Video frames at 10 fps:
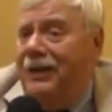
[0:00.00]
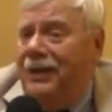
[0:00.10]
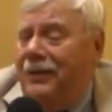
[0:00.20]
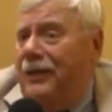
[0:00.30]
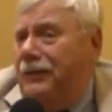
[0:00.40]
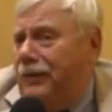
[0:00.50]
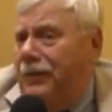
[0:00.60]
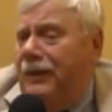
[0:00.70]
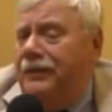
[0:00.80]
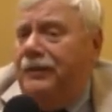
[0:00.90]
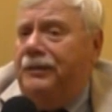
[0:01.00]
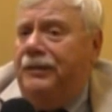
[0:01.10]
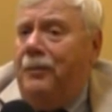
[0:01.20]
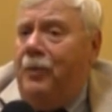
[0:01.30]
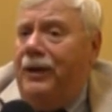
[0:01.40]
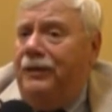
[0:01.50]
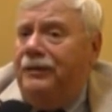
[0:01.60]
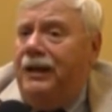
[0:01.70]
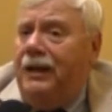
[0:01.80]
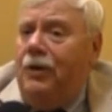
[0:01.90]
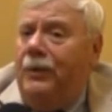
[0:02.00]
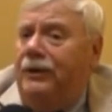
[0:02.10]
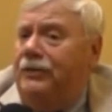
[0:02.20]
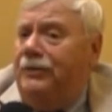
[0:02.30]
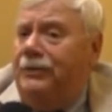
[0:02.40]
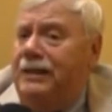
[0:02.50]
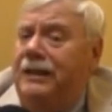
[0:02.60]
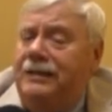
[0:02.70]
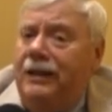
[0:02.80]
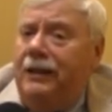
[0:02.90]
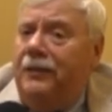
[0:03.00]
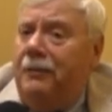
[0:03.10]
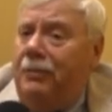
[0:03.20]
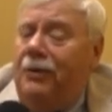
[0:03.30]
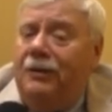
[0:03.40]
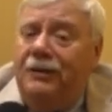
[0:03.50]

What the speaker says: These are things in some ways that I go into detail in the book.